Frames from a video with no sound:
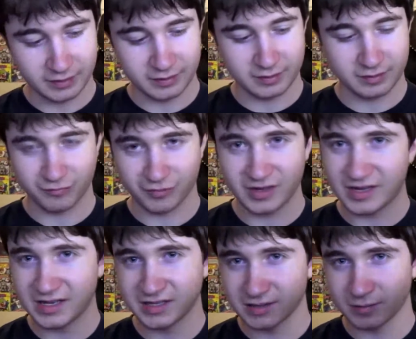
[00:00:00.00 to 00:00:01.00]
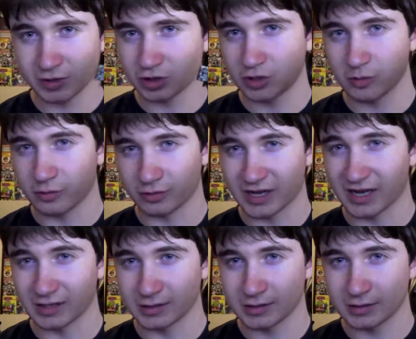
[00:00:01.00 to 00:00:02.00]
that really isn't much to do with your
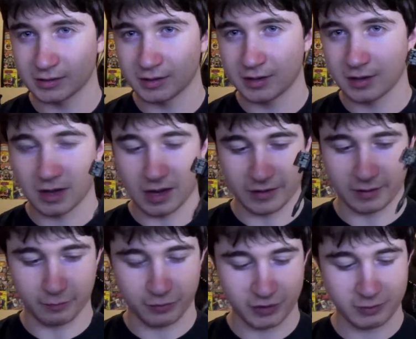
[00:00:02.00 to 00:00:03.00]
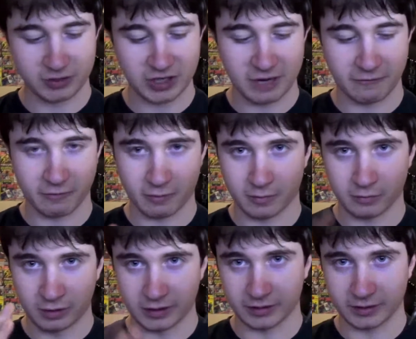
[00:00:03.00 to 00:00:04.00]
taste. I think pretty much everyone will
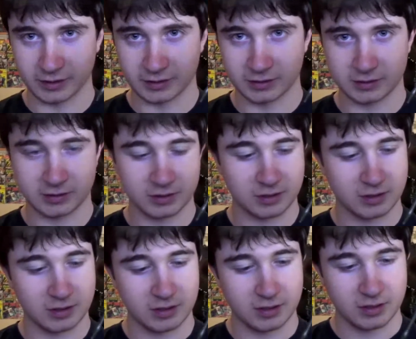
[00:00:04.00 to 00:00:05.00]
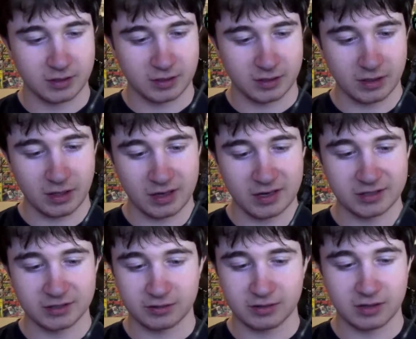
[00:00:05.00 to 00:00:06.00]
like this. At least
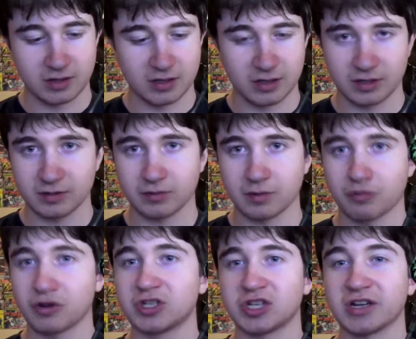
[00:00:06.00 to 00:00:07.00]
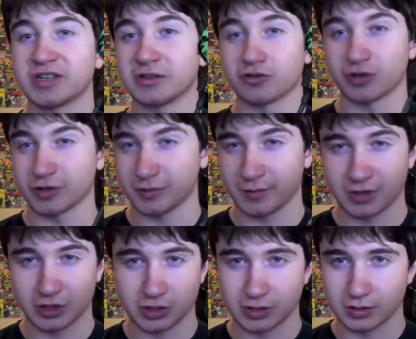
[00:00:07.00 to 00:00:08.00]
appreciating the
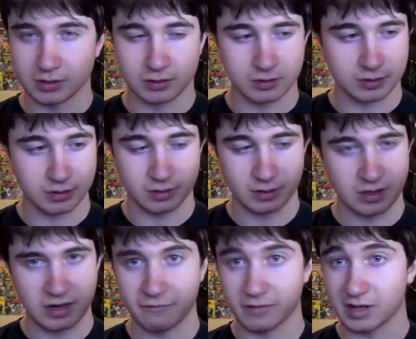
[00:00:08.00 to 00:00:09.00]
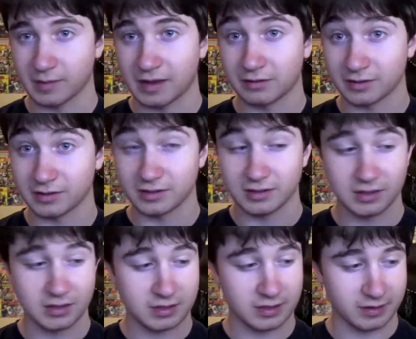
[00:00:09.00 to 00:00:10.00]
transformation and everything about it,
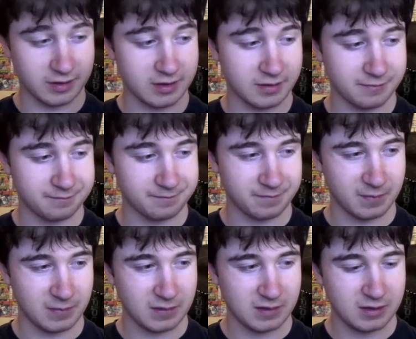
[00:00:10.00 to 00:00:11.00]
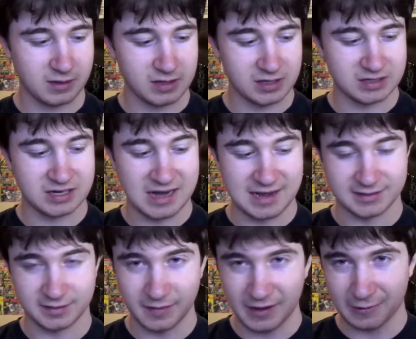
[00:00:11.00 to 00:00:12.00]
like that. It's less
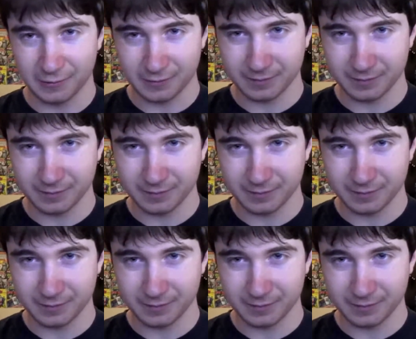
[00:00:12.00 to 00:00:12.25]
about...